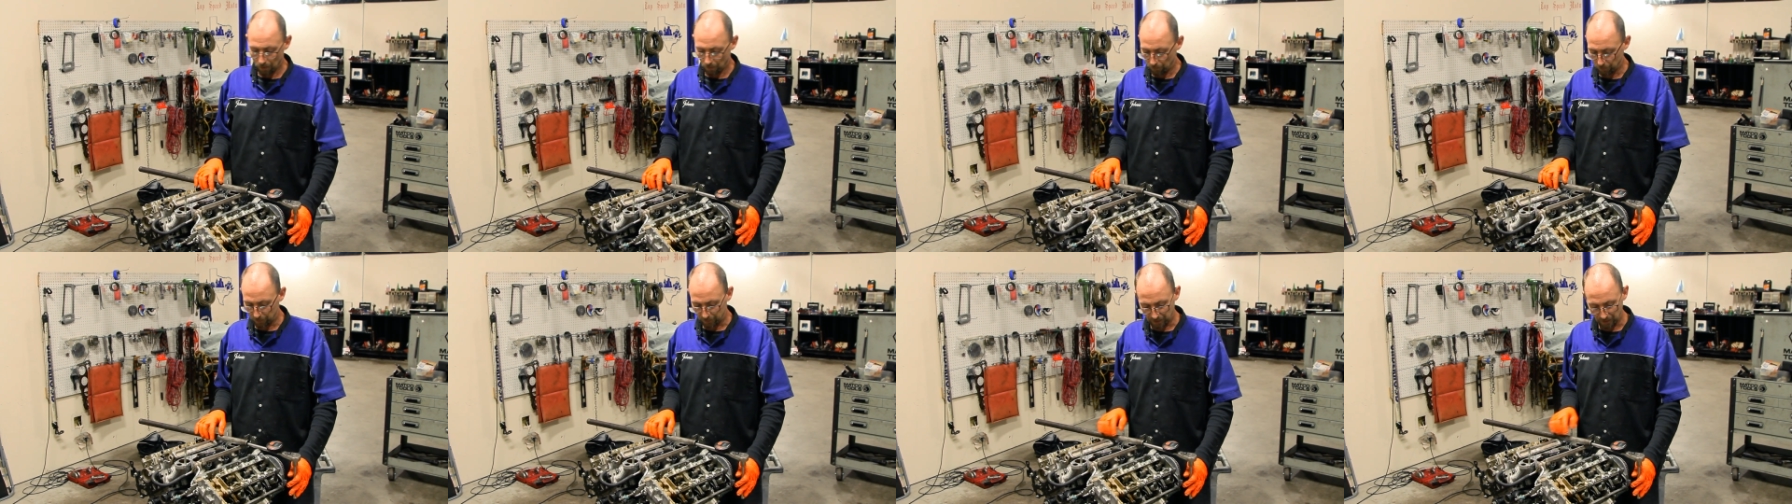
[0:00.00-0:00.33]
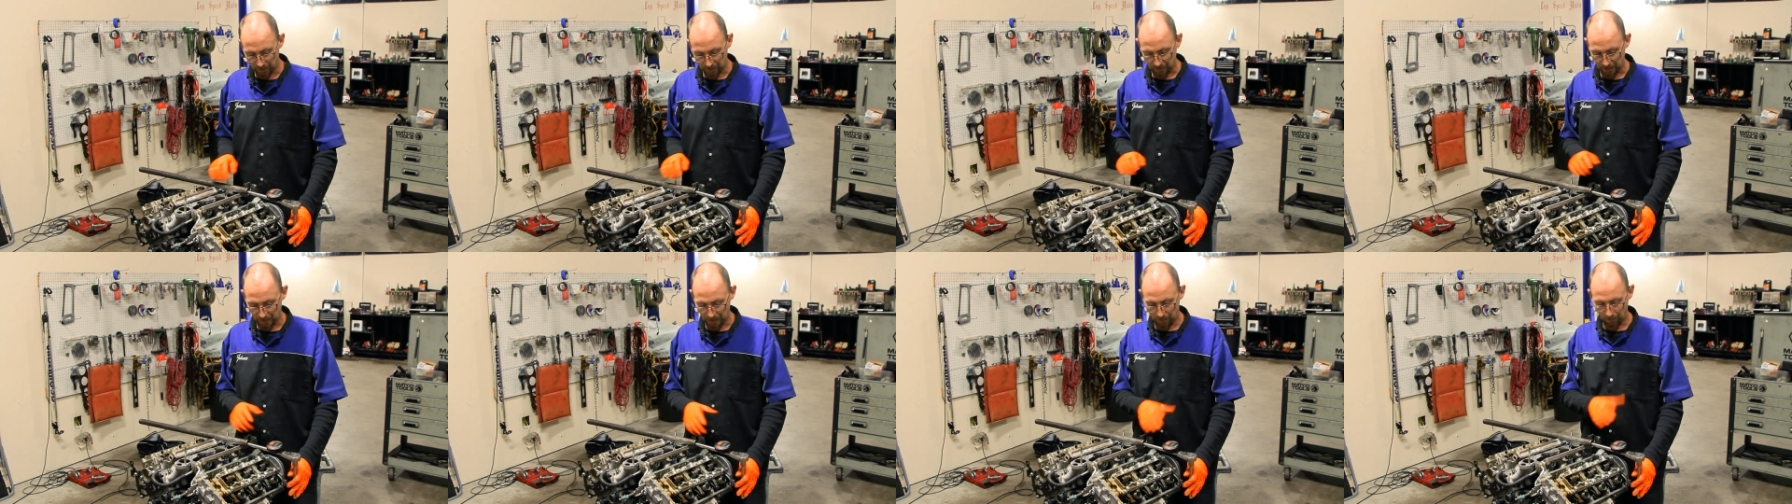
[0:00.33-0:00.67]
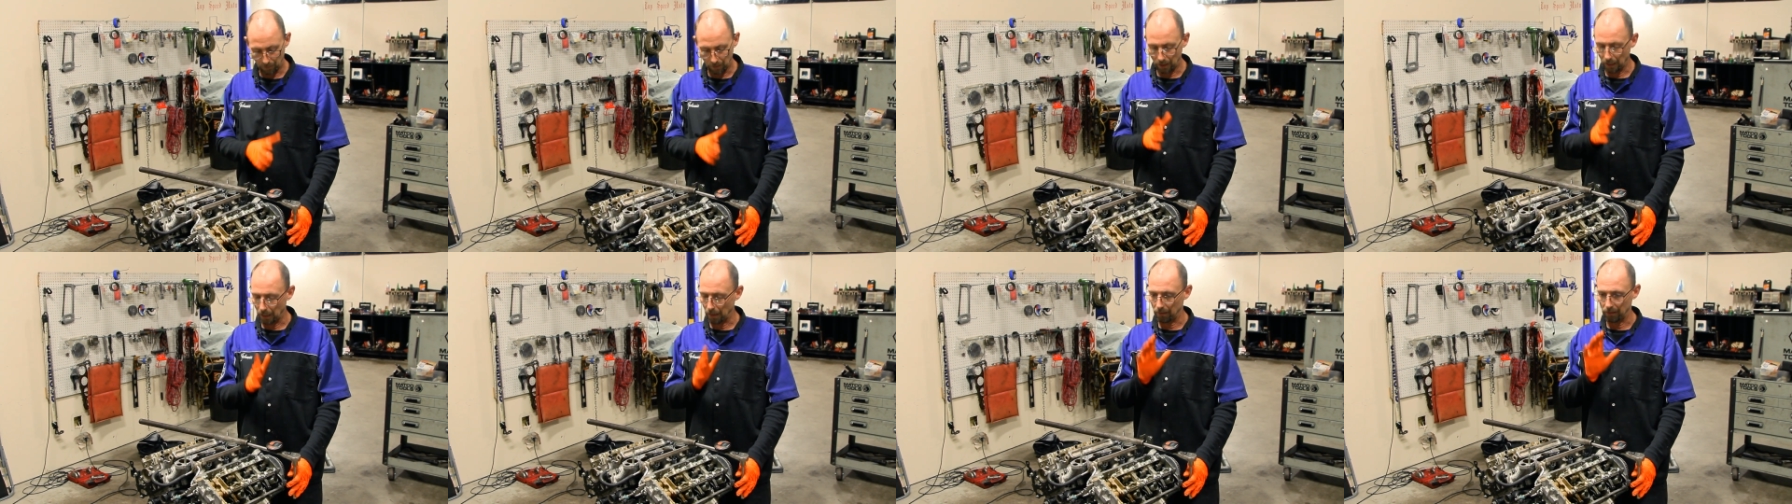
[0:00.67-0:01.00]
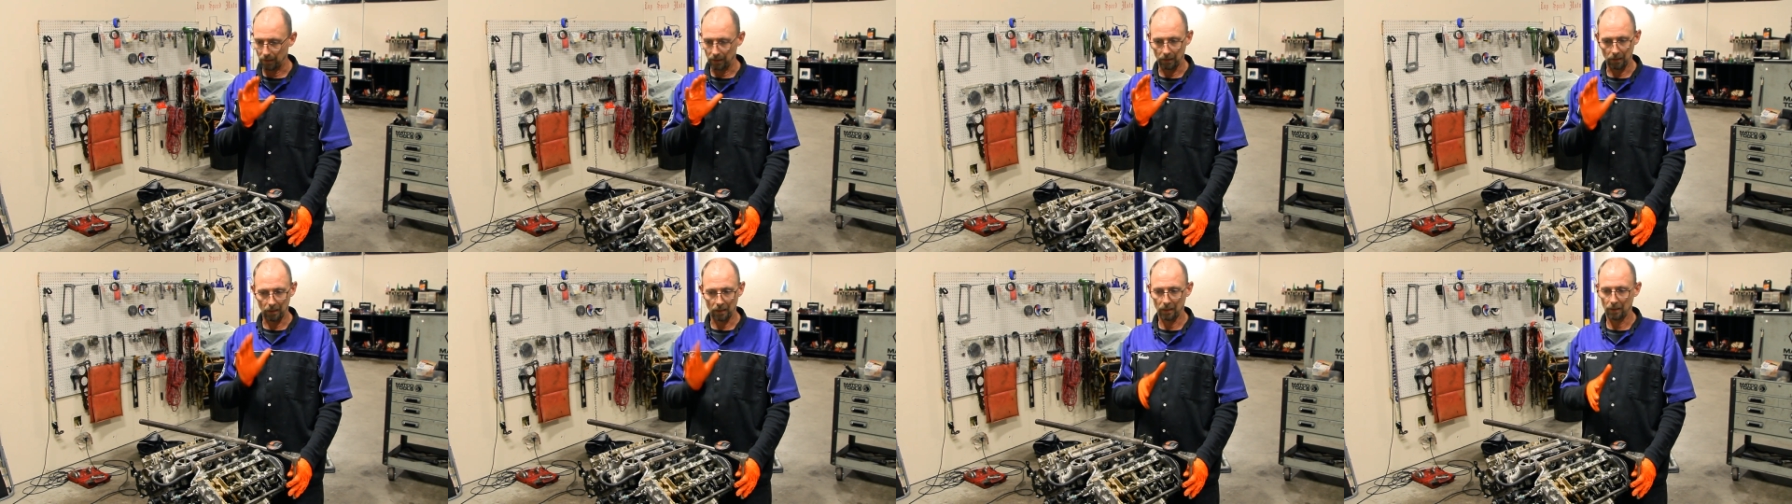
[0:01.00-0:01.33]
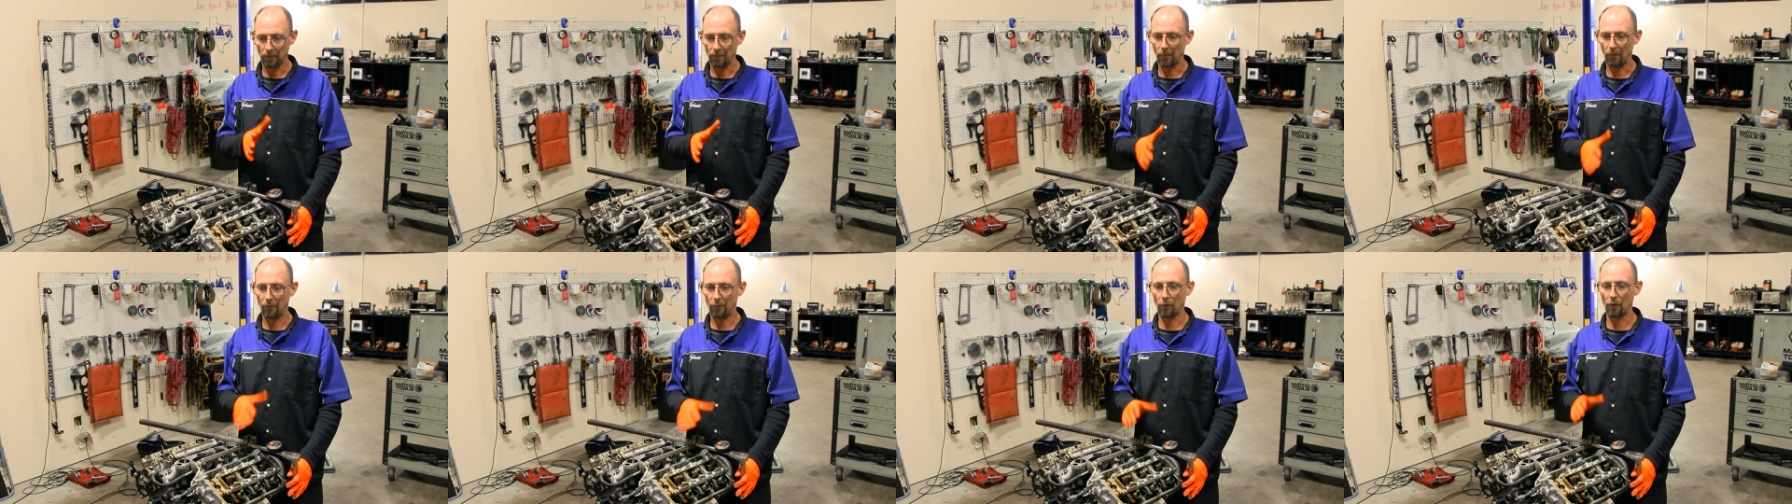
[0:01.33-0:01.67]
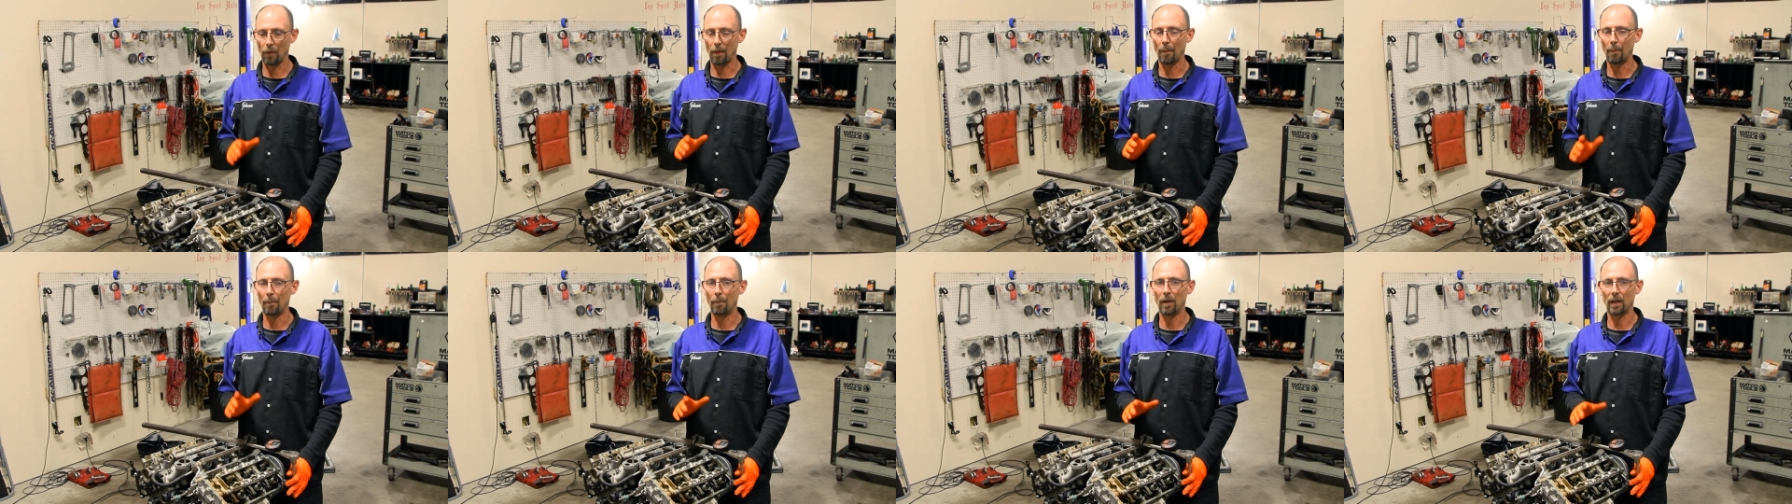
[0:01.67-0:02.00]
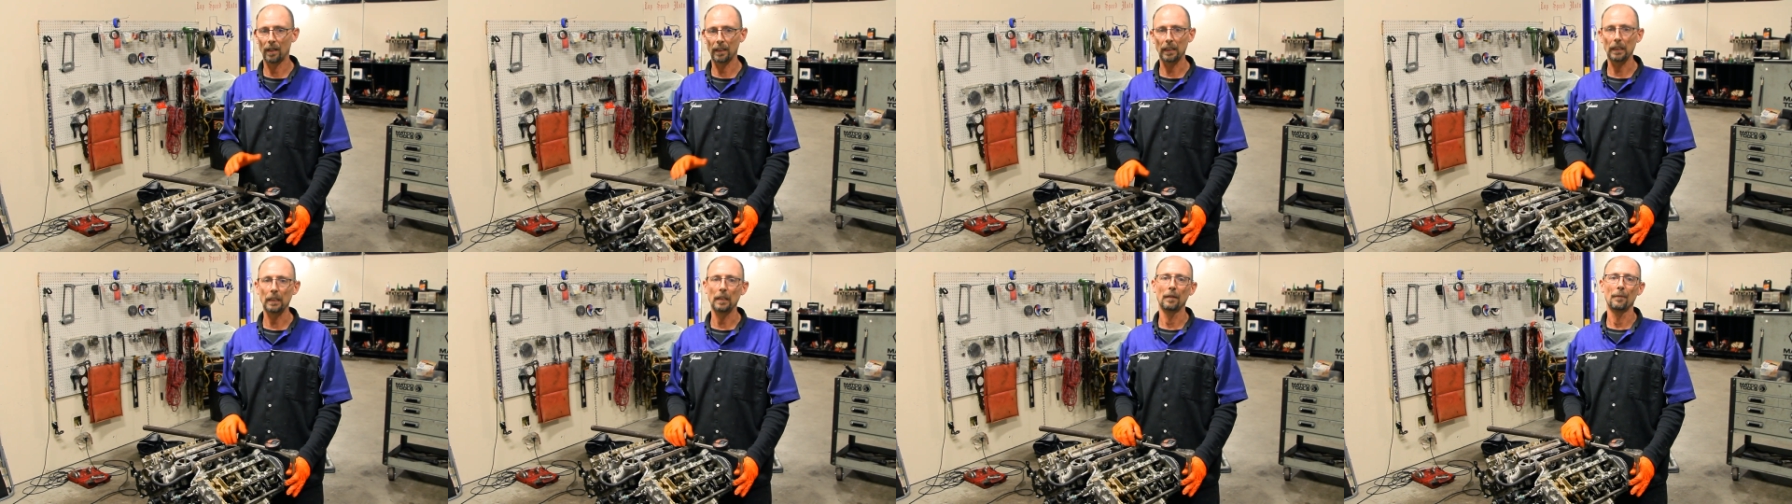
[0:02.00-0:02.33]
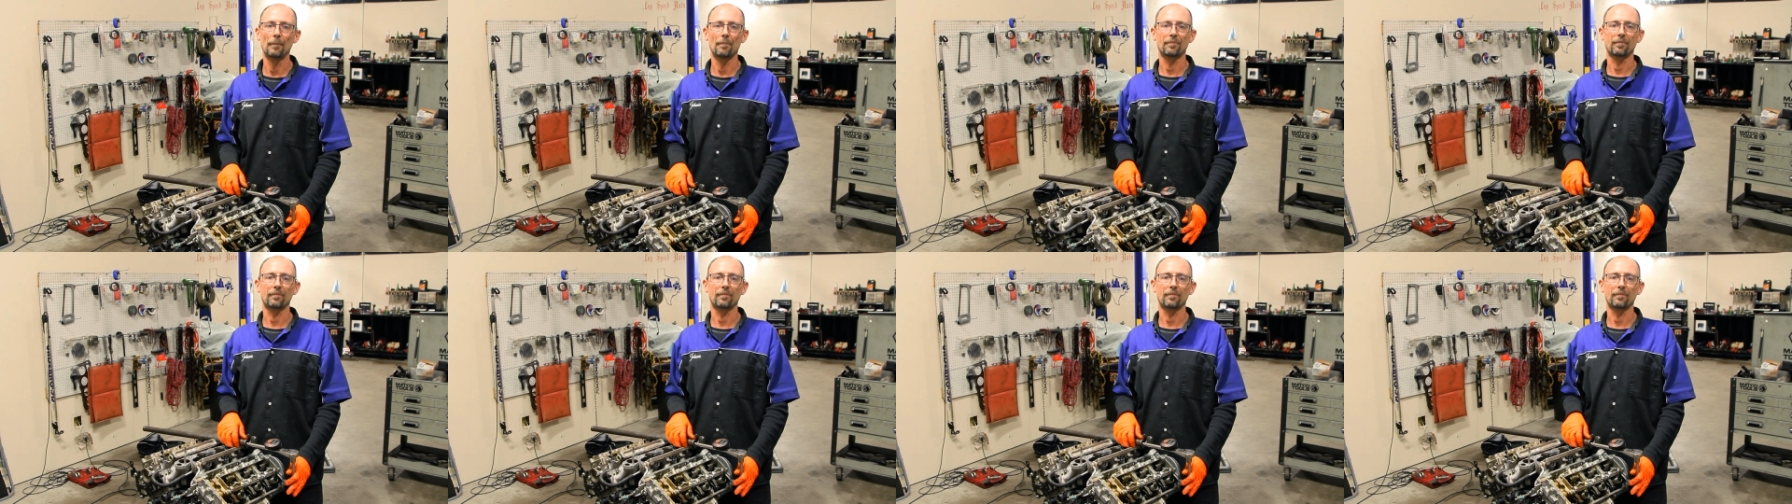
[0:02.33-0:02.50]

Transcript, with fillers: But this thing, for the money